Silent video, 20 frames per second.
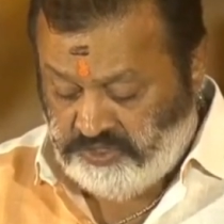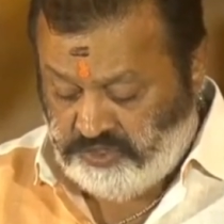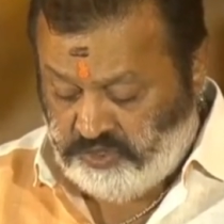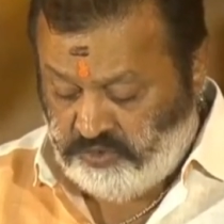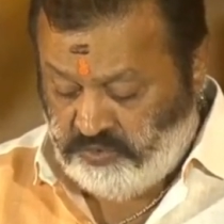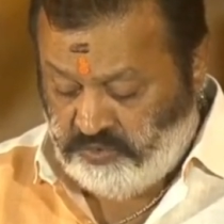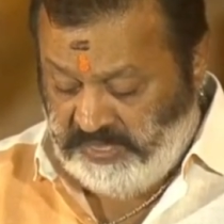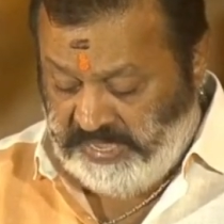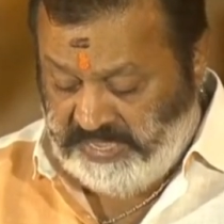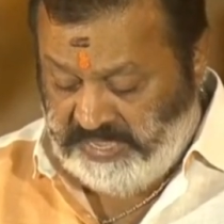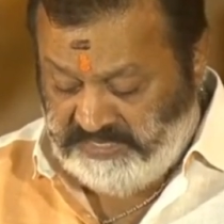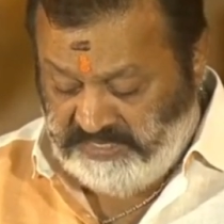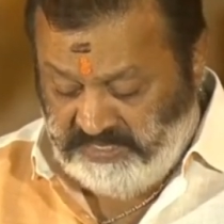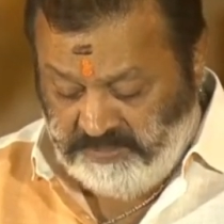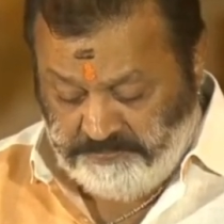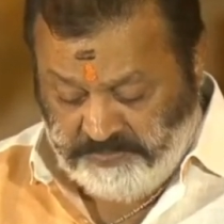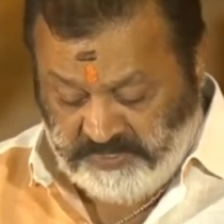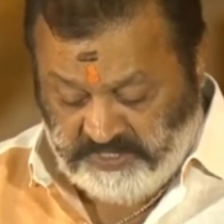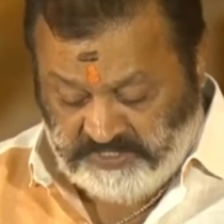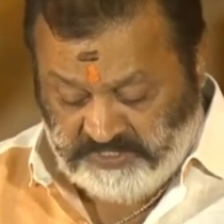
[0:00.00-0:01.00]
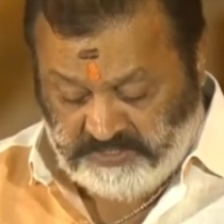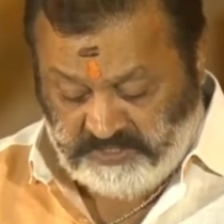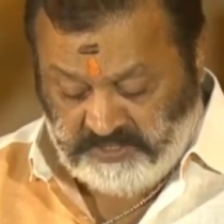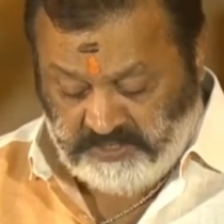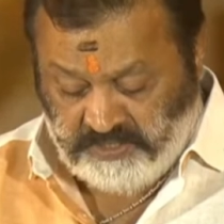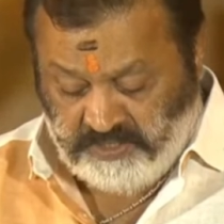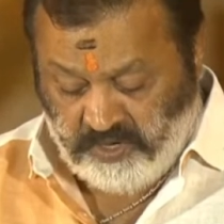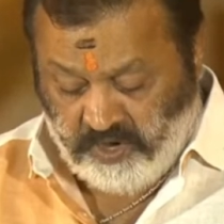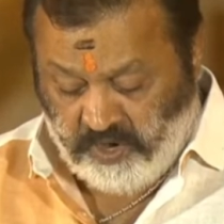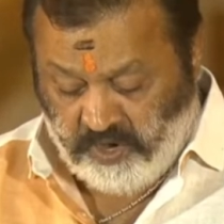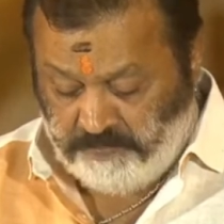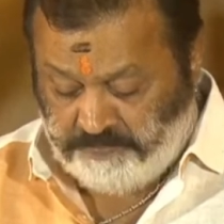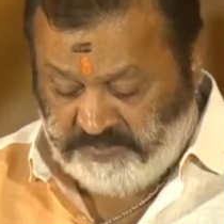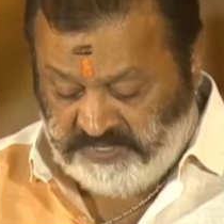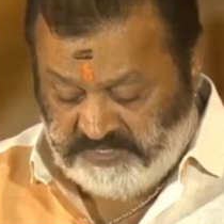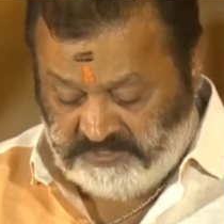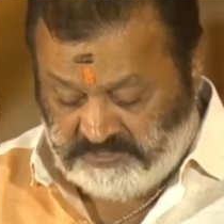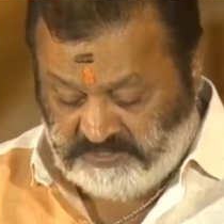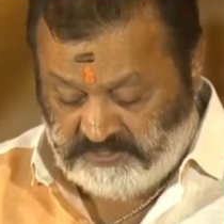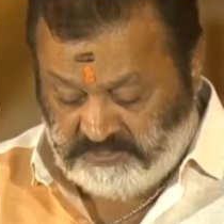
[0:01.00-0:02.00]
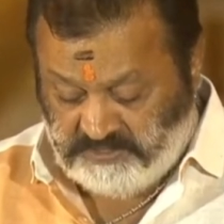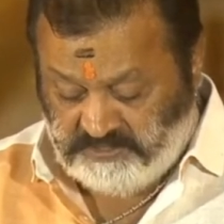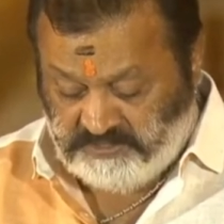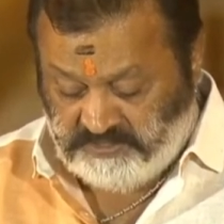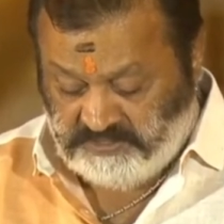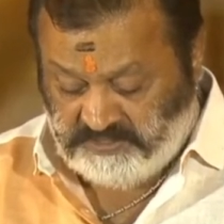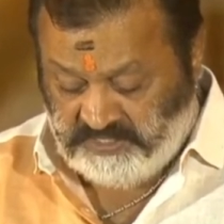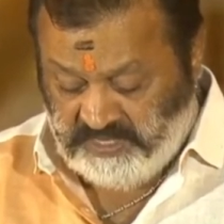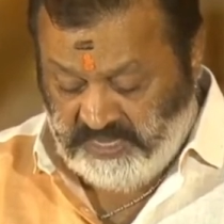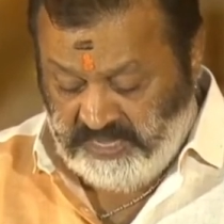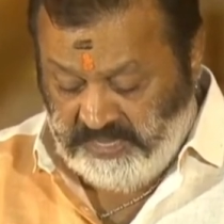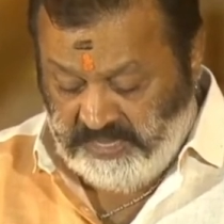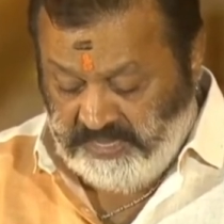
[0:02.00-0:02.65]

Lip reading: to any person or persons